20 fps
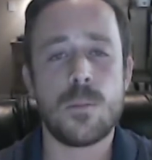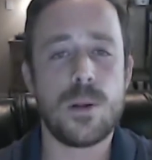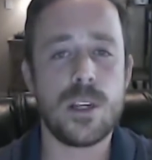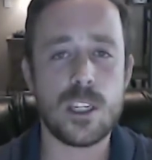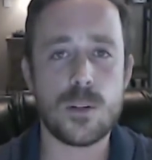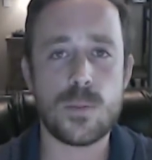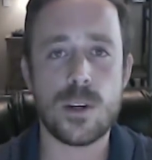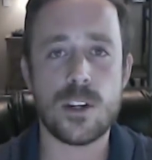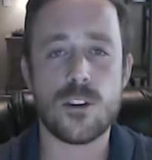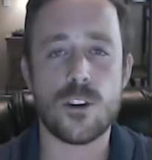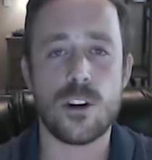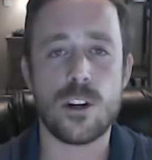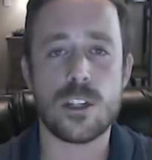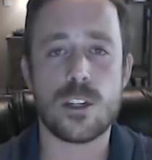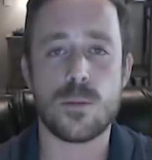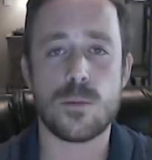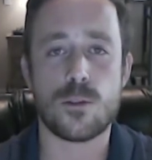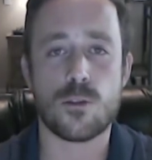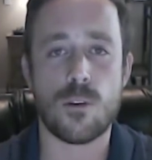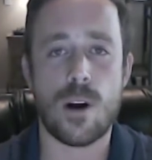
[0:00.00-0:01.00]
Please be sure to
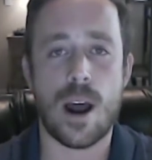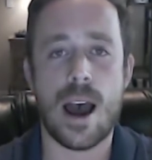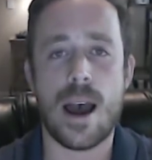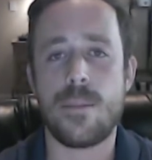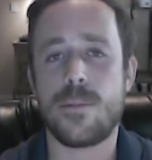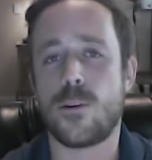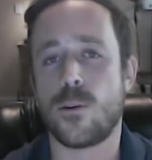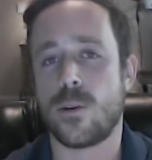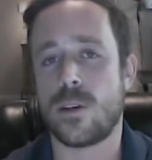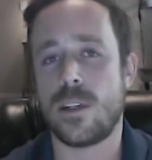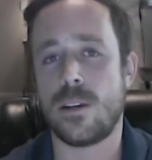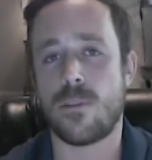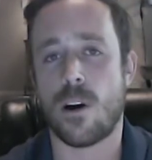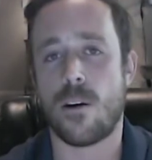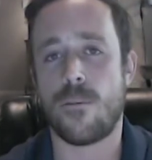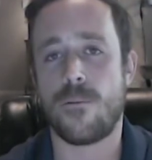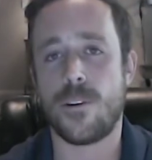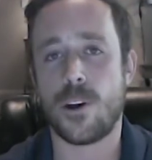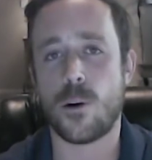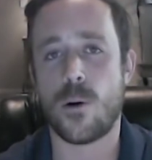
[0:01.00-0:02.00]
subscribe to receive
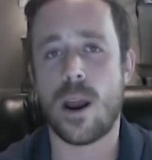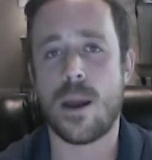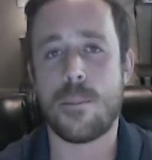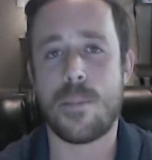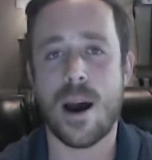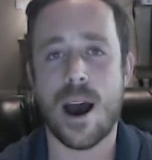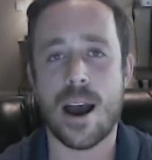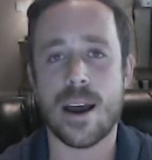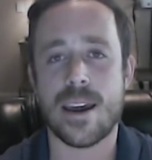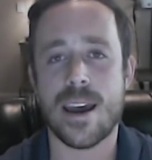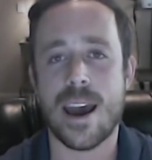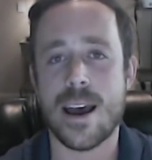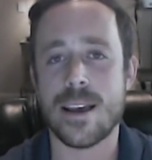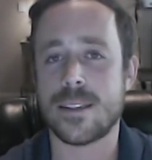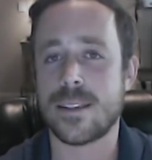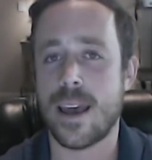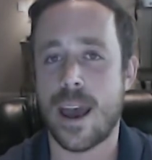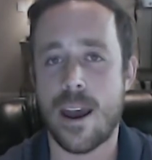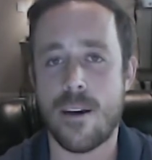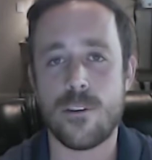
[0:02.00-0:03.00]
our VRA
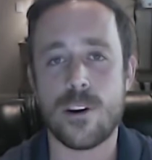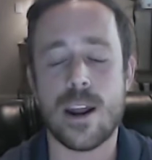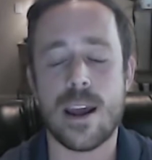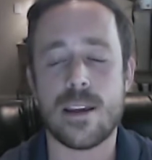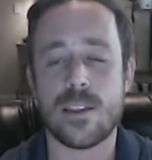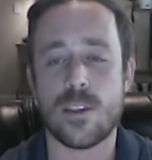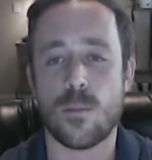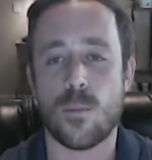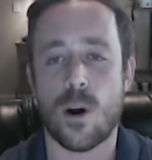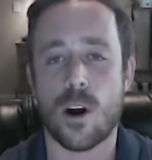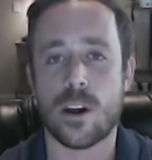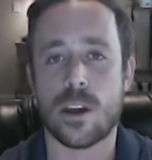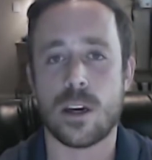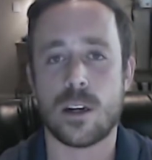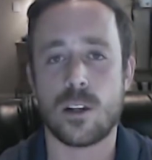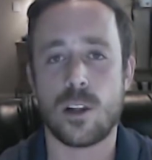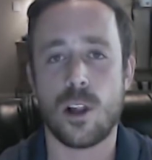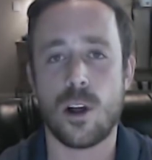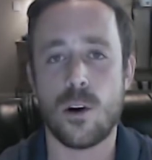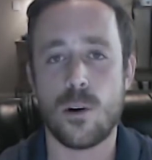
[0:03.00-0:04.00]
podcast every day at the
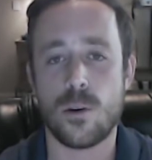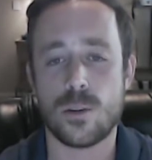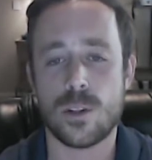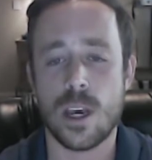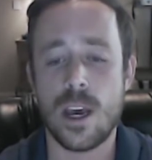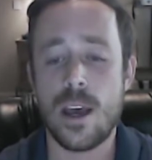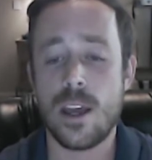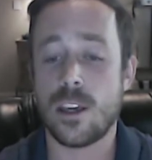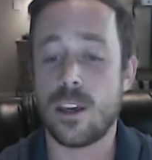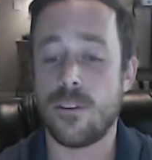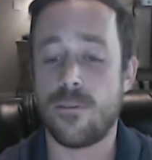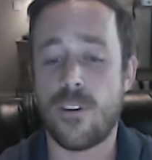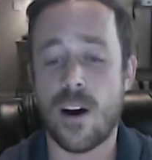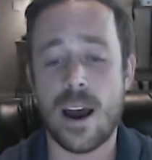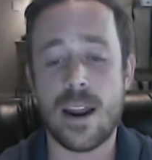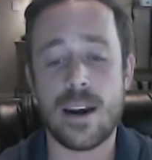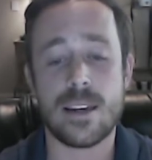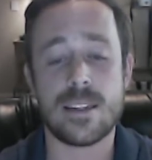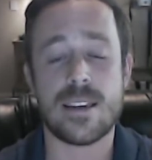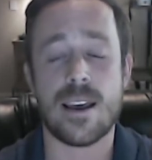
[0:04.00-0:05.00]
market close. You can
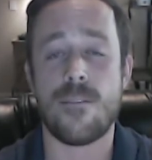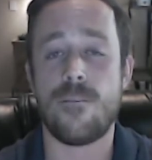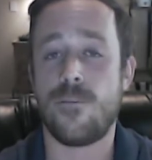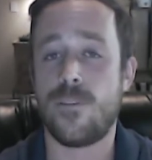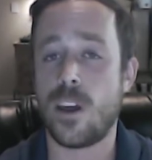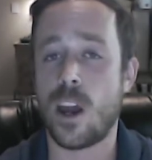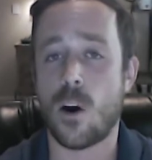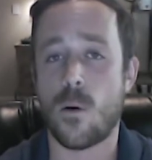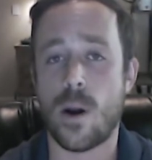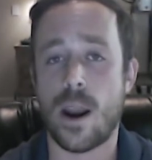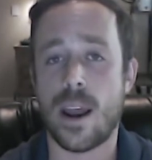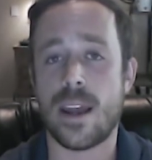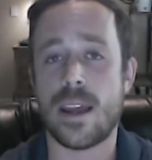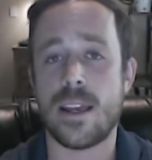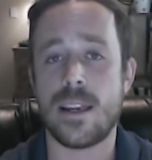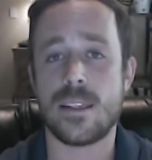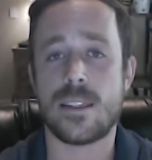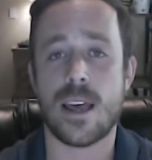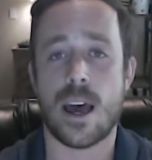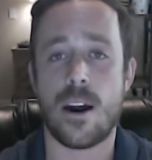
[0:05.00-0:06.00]
find us at
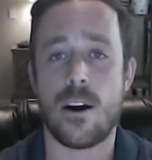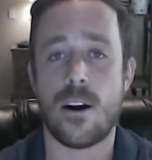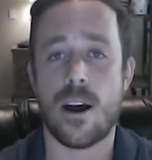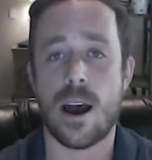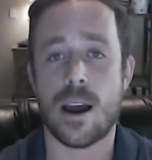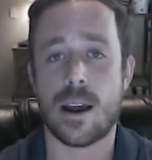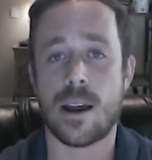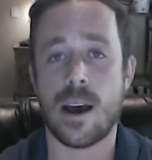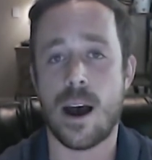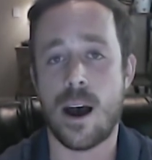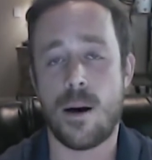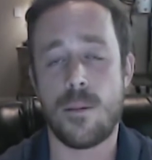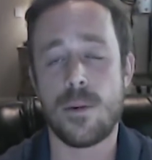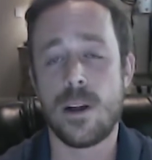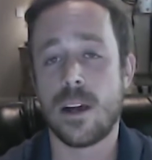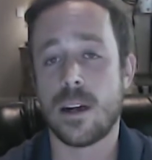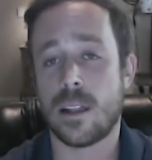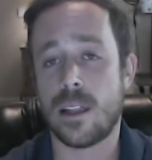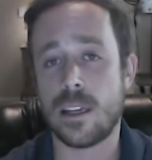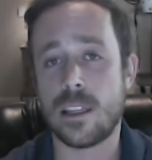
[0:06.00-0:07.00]
VRAinsider.com.
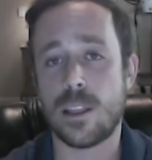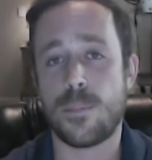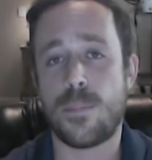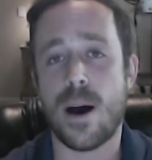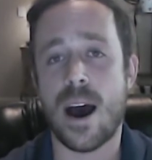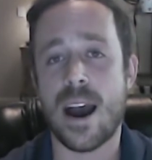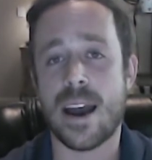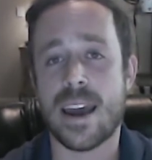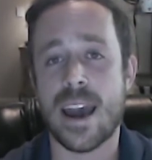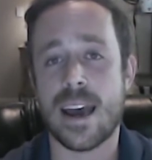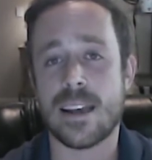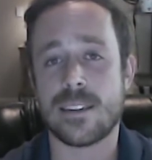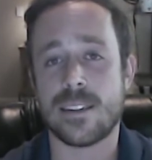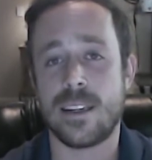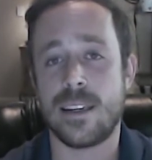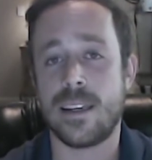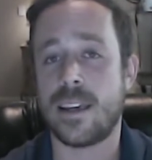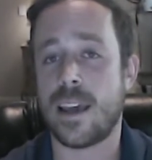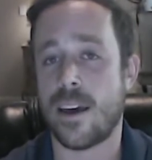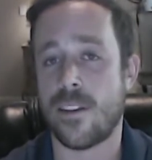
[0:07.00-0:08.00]
Click the podcast
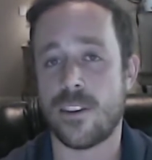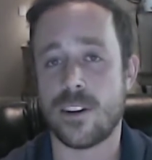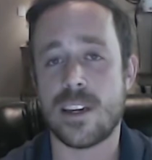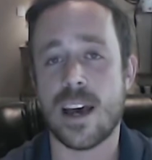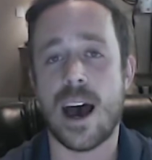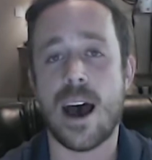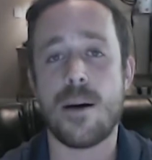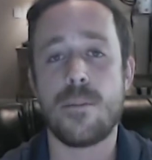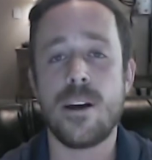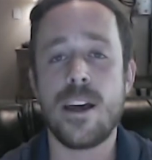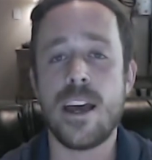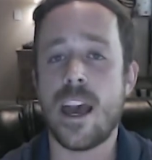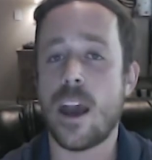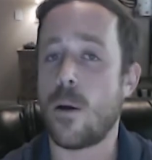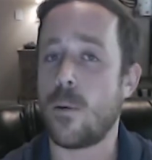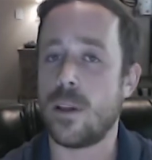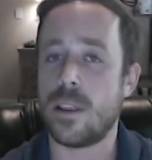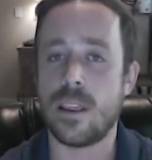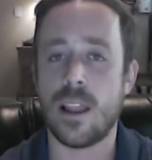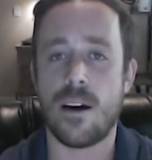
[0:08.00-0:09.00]
link at the top,
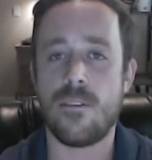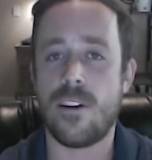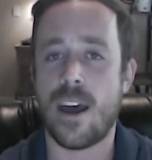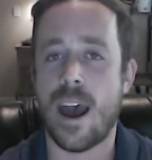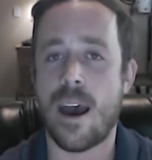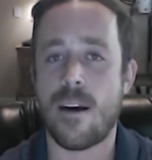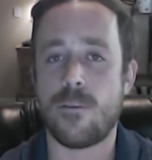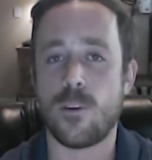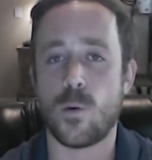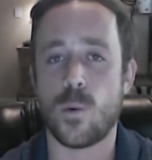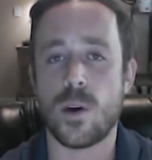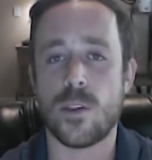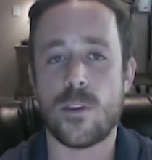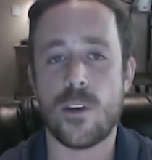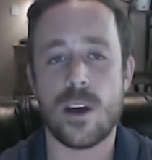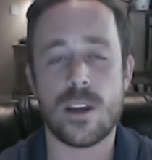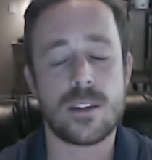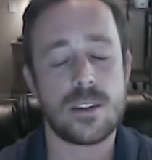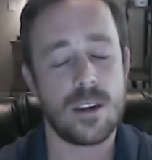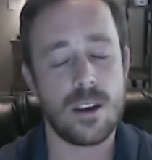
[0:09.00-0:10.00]
and we'd love to have you with
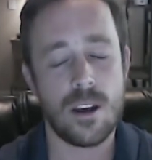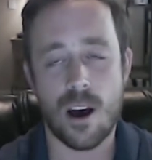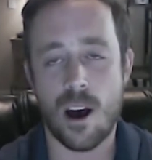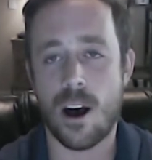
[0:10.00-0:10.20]
us.